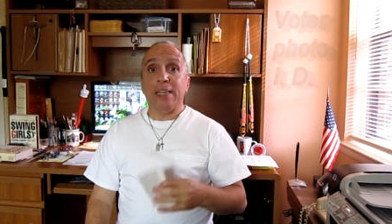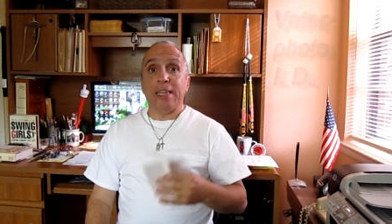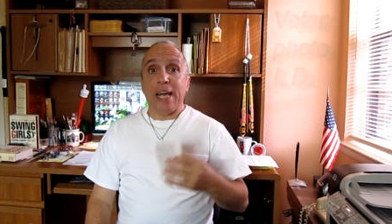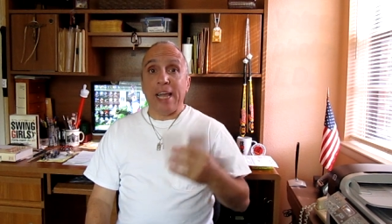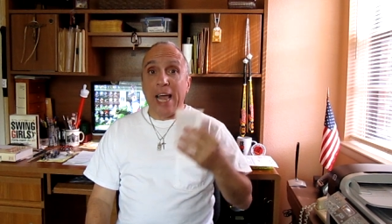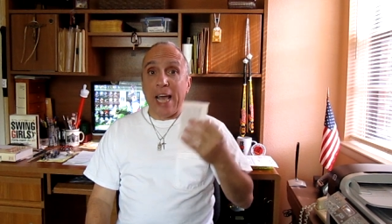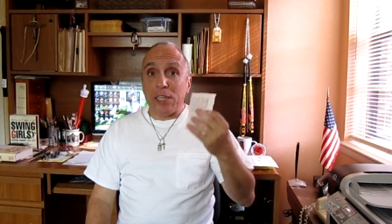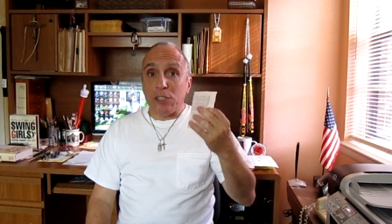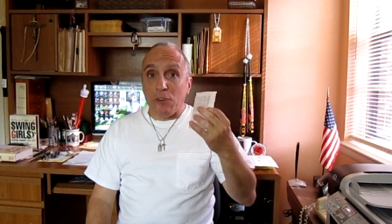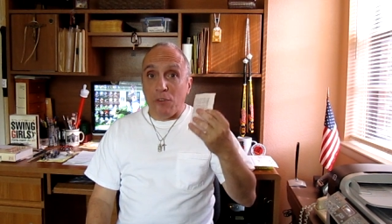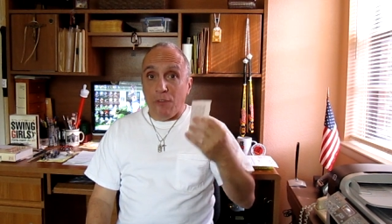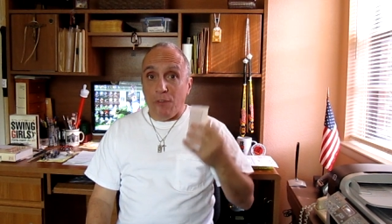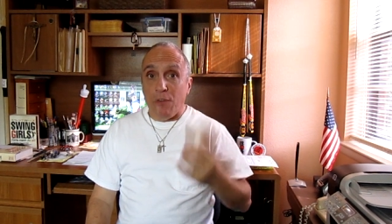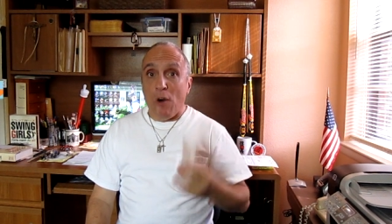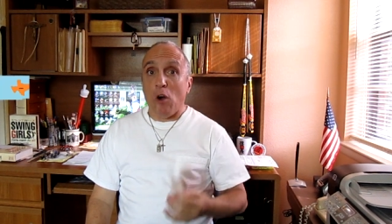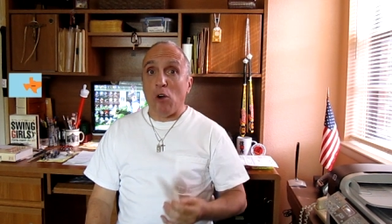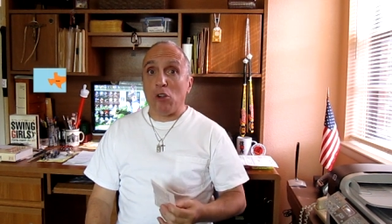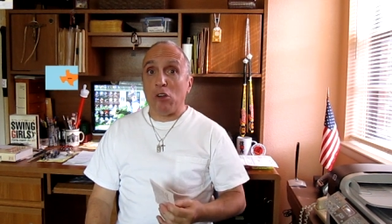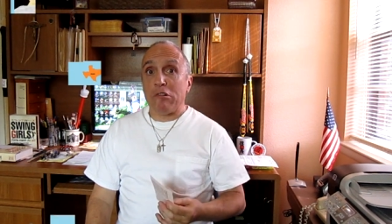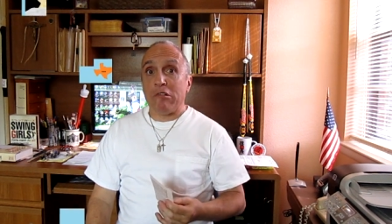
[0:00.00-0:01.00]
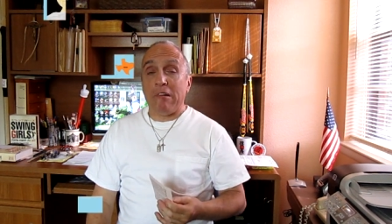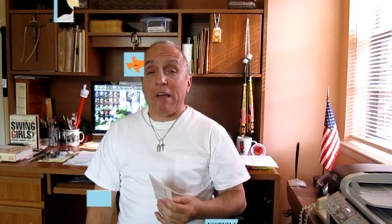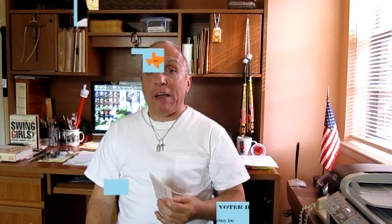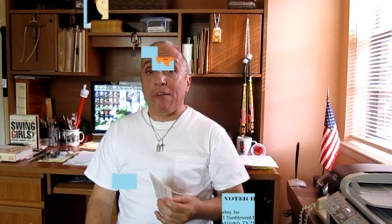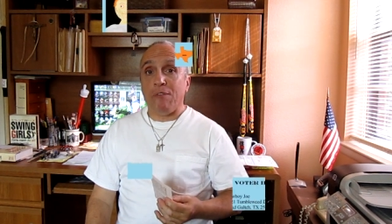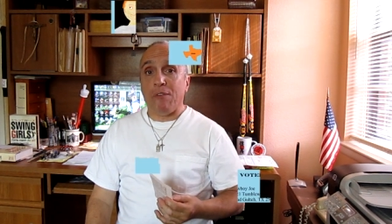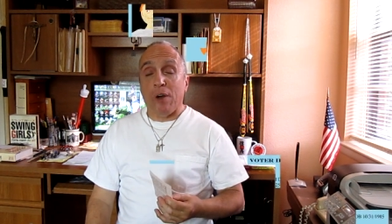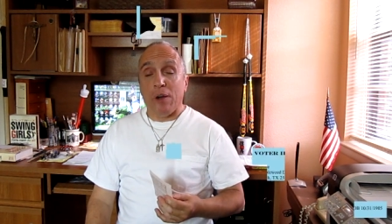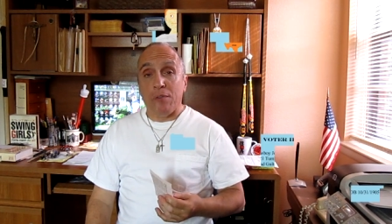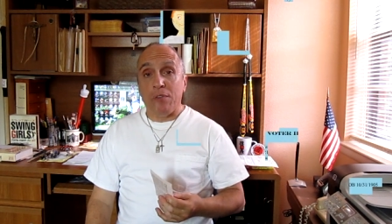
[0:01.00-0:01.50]
that has a
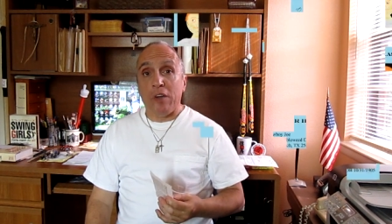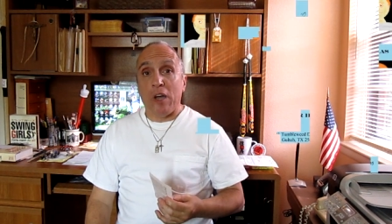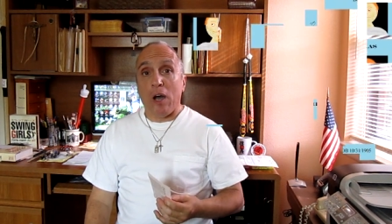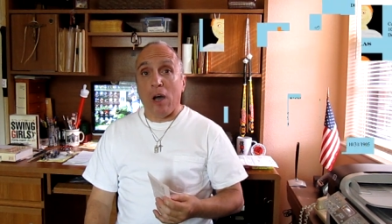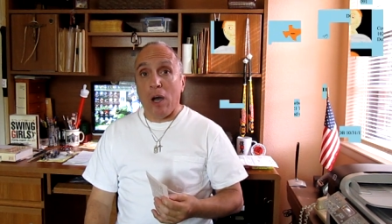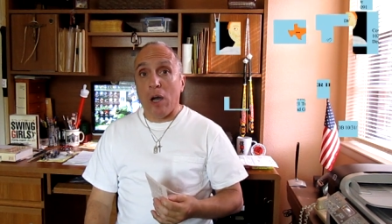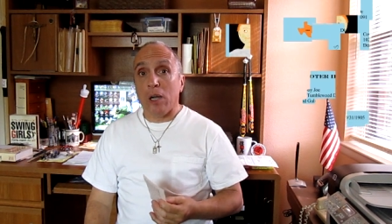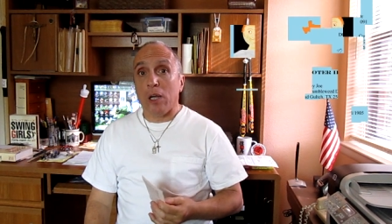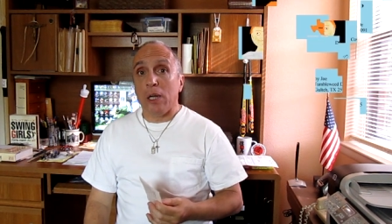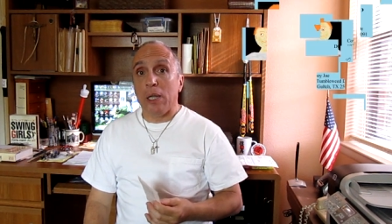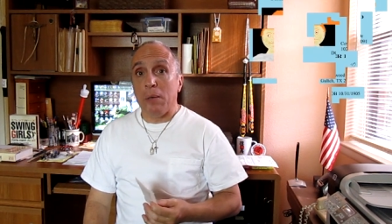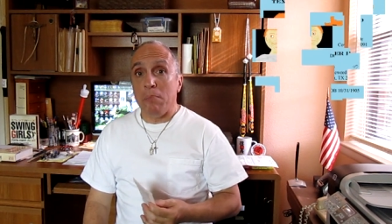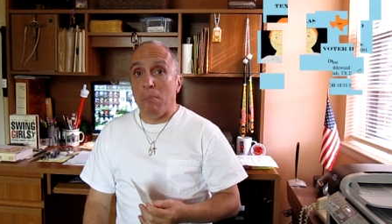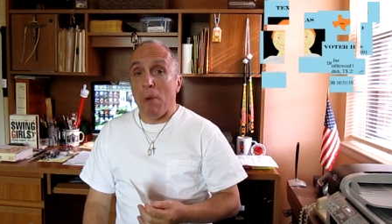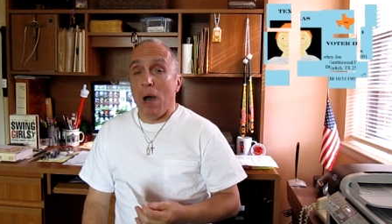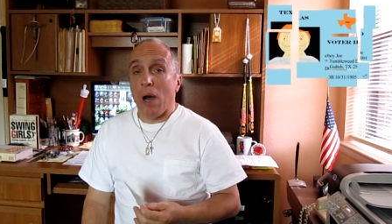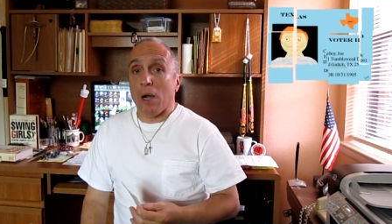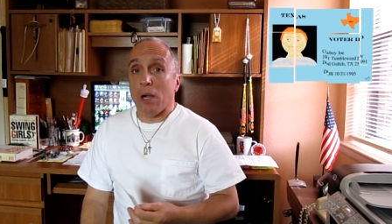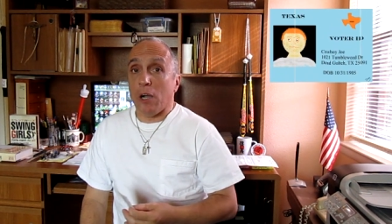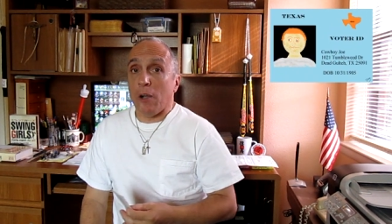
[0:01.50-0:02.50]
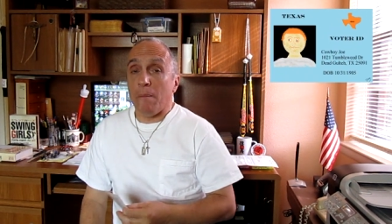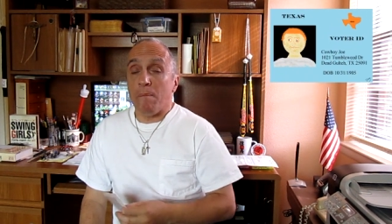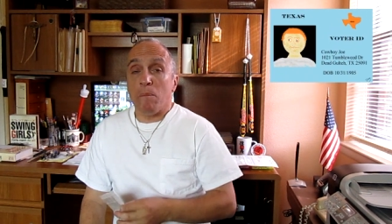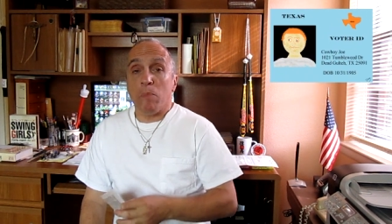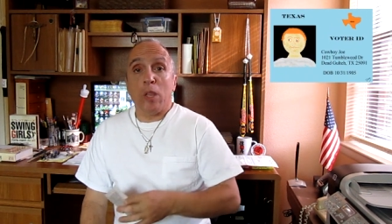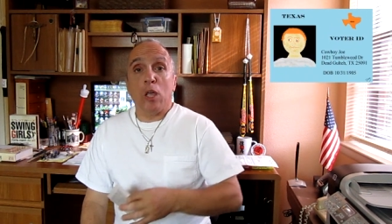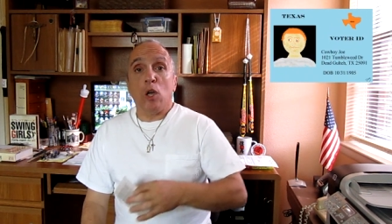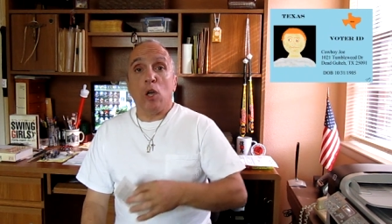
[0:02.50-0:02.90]
photograph of your ugly mug.